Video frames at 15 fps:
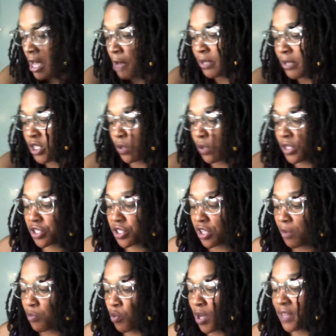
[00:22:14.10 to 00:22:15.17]
between
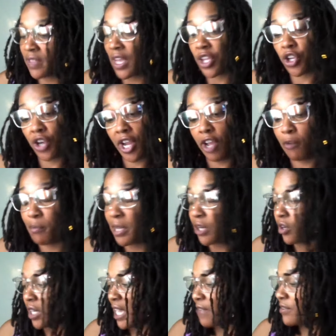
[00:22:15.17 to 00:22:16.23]
someone that you're hell bent
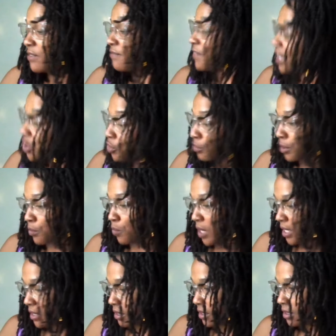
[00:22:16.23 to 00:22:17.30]
on having victory
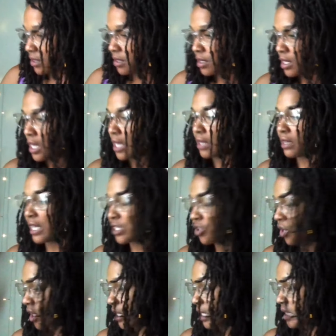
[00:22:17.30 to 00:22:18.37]
with. Let's
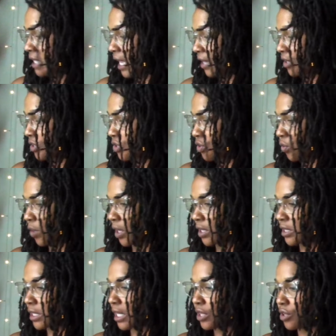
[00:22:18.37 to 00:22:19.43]
look at this Eight of
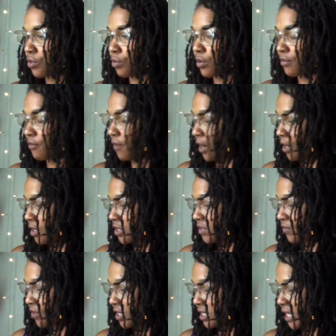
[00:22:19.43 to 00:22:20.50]
Swords in the reverse
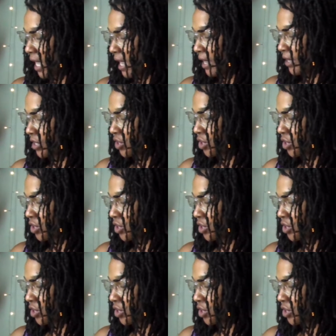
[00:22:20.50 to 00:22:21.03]
for Sag.